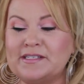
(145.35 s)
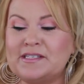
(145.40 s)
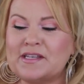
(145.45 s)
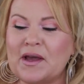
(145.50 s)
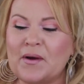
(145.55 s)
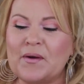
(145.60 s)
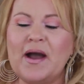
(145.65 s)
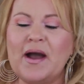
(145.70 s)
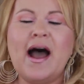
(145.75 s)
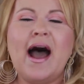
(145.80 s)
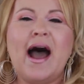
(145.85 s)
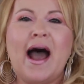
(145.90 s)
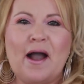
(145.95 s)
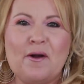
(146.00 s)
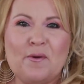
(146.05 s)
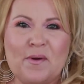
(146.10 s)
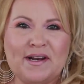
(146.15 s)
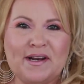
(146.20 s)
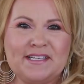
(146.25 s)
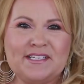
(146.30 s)
So
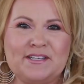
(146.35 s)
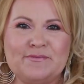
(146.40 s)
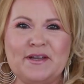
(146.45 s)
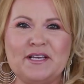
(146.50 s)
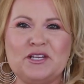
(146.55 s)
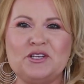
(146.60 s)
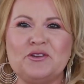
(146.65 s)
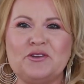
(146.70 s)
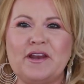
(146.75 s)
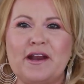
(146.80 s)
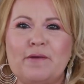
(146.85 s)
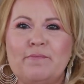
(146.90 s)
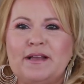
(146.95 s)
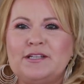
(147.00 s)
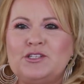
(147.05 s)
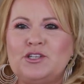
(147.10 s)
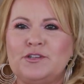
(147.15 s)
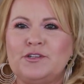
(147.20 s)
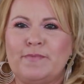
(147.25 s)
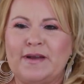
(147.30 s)
I wanted to make sure that I
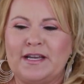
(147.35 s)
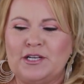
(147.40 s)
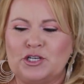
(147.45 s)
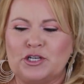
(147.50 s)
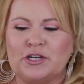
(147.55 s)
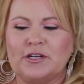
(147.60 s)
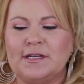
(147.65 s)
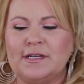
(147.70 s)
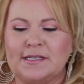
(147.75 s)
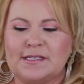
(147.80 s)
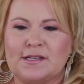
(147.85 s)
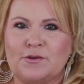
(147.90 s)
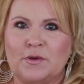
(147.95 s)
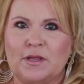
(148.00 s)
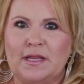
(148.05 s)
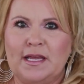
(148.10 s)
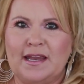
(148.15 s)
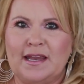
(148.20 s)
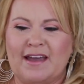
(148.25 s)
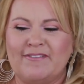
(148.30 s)
mentioned my shirt because I
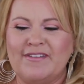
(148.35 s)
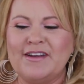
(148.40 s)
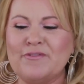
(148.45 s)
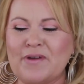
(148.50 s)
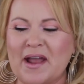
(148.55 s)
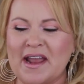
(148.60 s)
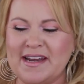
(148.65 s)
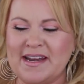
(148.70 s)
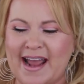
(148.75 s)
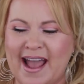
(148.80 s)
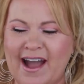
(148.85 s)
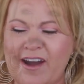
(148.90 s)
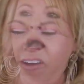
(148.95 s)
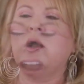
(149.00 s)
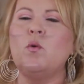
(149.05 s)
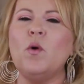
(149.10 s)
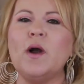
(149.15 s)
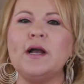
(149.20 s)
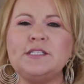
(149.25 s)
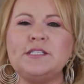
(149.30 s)
really love it right now.
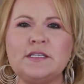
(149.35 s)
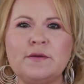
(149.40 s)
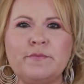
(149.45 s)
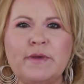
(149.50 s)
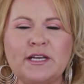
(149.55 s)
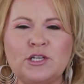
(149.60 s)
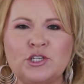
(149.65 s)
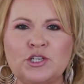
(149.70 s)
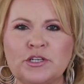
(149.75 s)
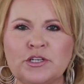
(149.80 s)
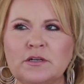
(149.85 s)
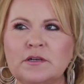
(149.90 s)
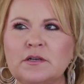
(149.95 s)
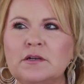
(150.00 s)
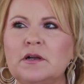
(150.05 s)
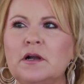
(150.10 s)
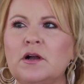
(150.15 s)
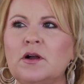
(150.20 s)
I want to make sure...